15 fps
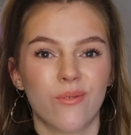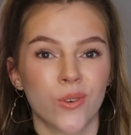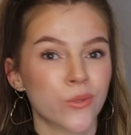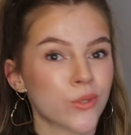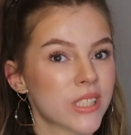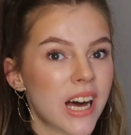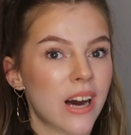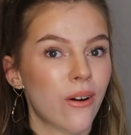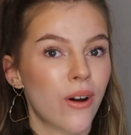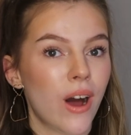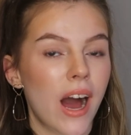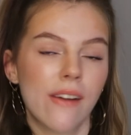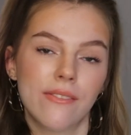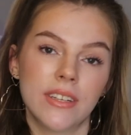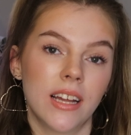rules out
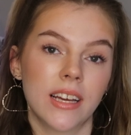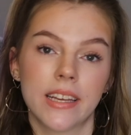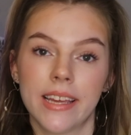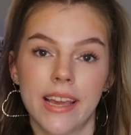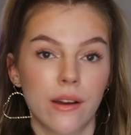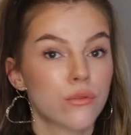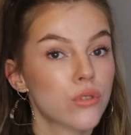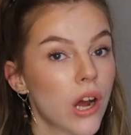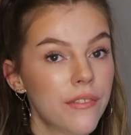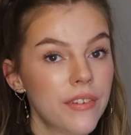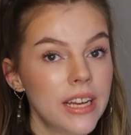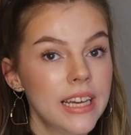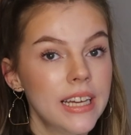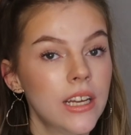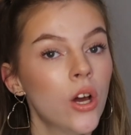having a year of
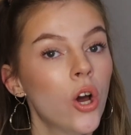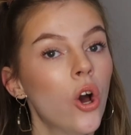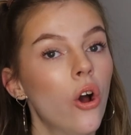travelling